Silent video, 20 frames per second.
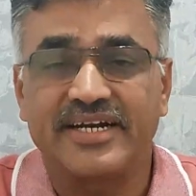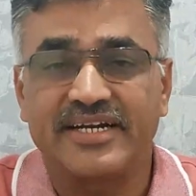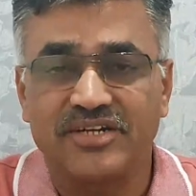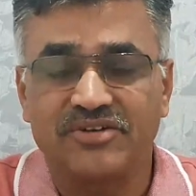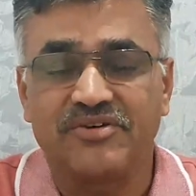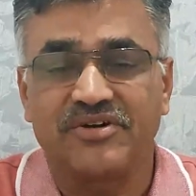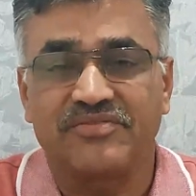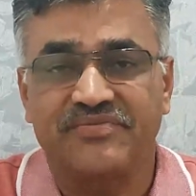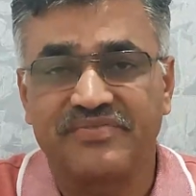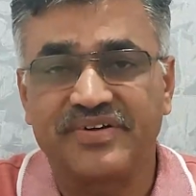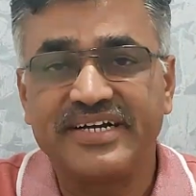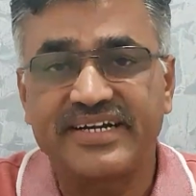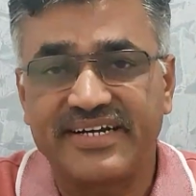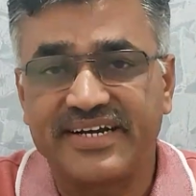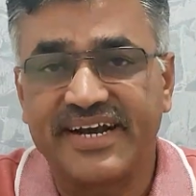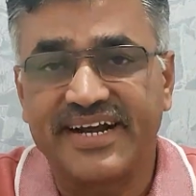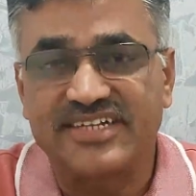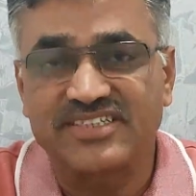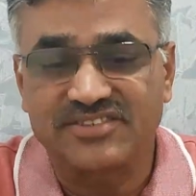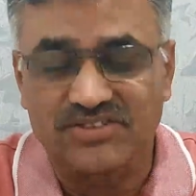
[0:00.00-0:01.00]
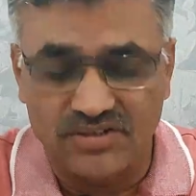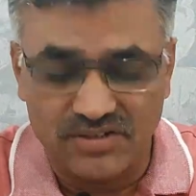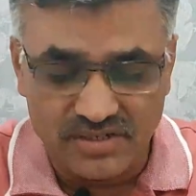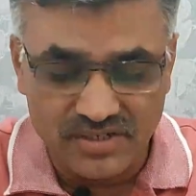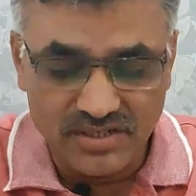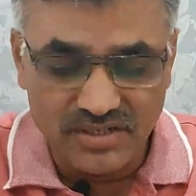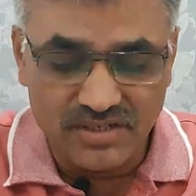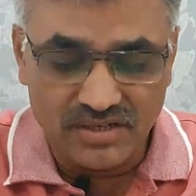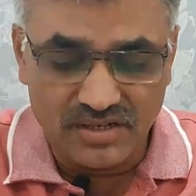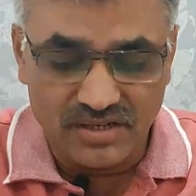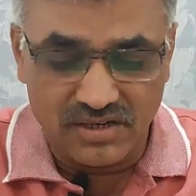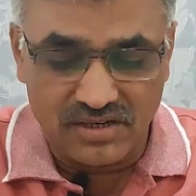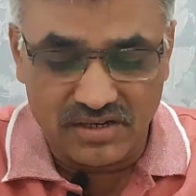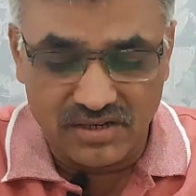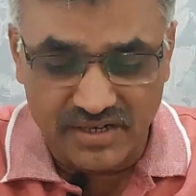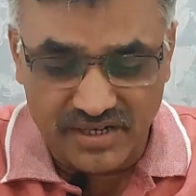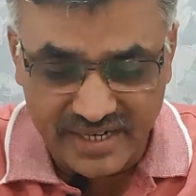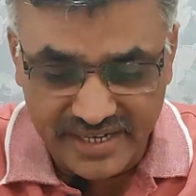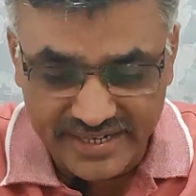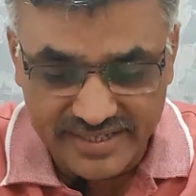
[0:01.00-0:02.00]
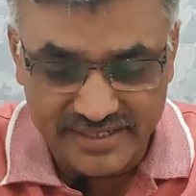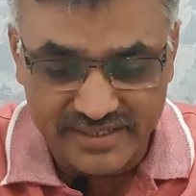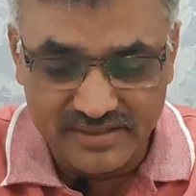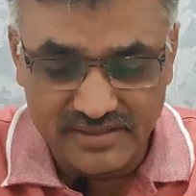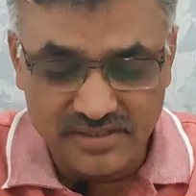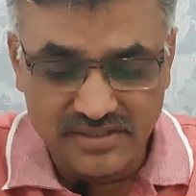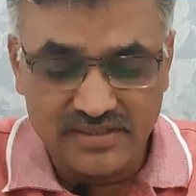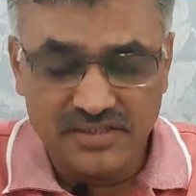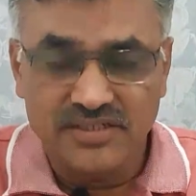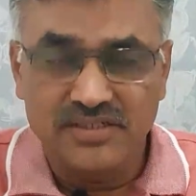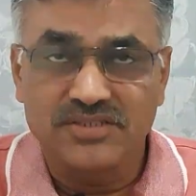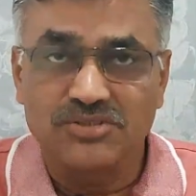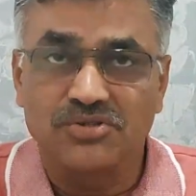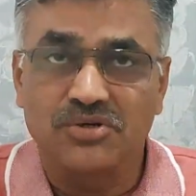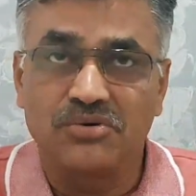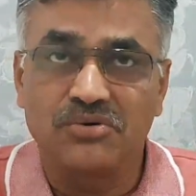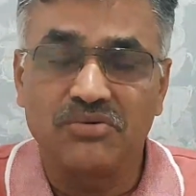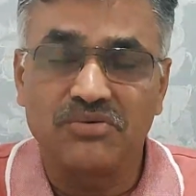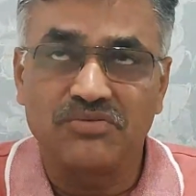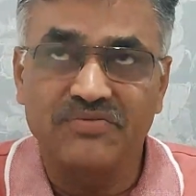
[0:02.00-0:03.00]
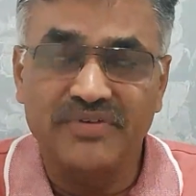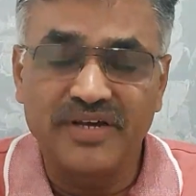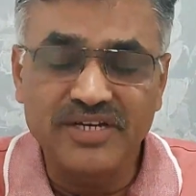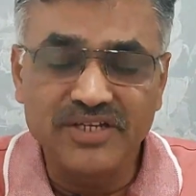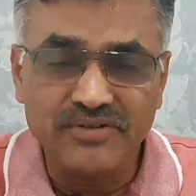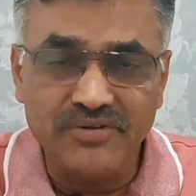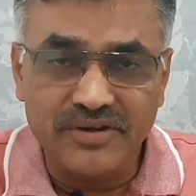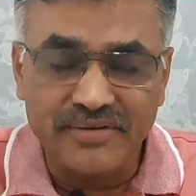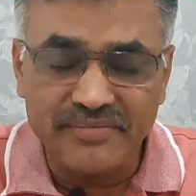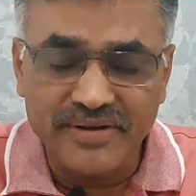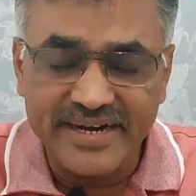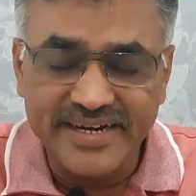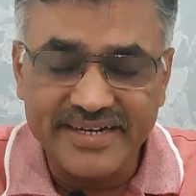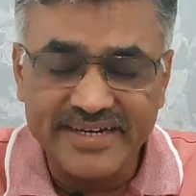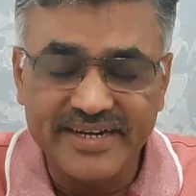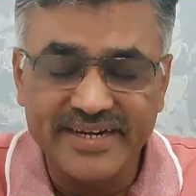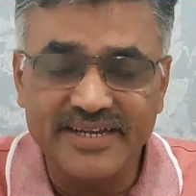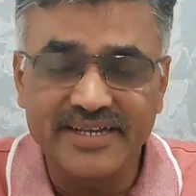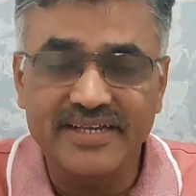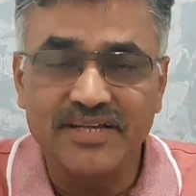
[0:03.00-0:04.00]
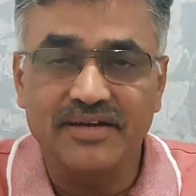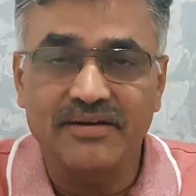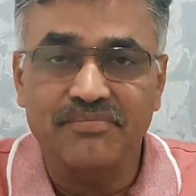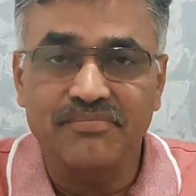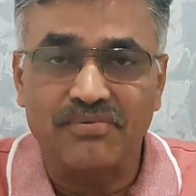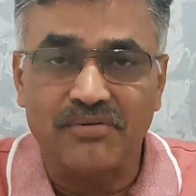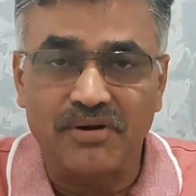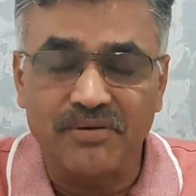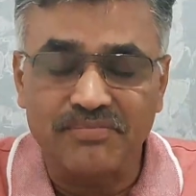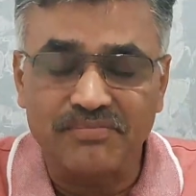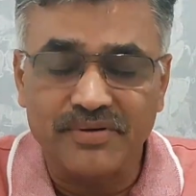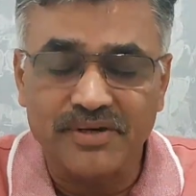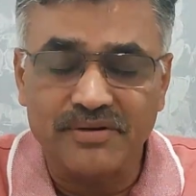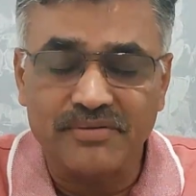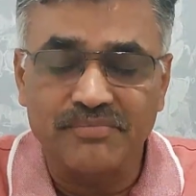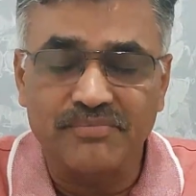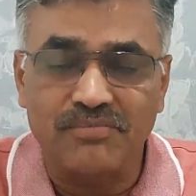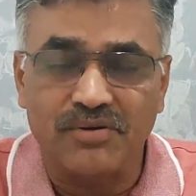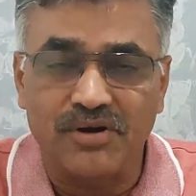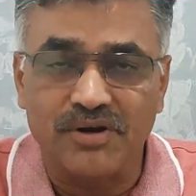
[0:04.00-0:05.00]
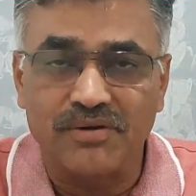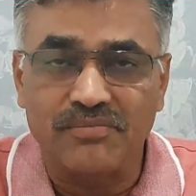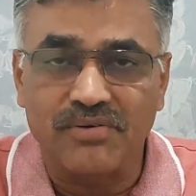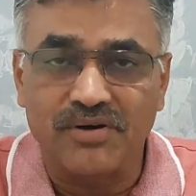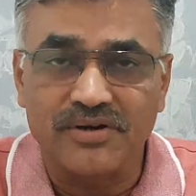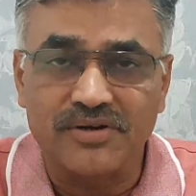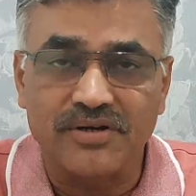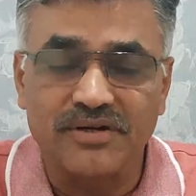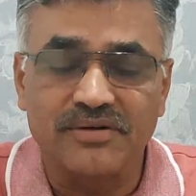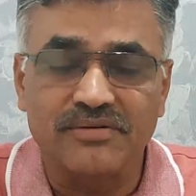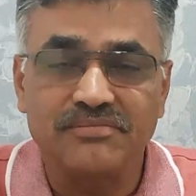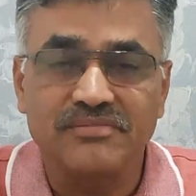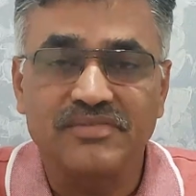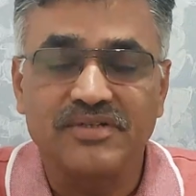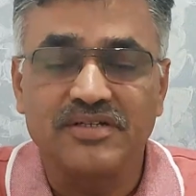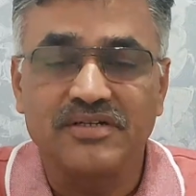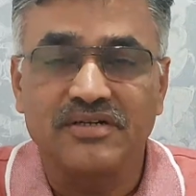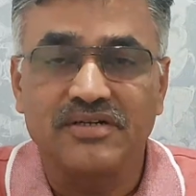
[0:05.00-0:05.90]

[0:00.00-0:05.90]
and your feed tracks are clean. So when you are maintaining a proper pond bottom,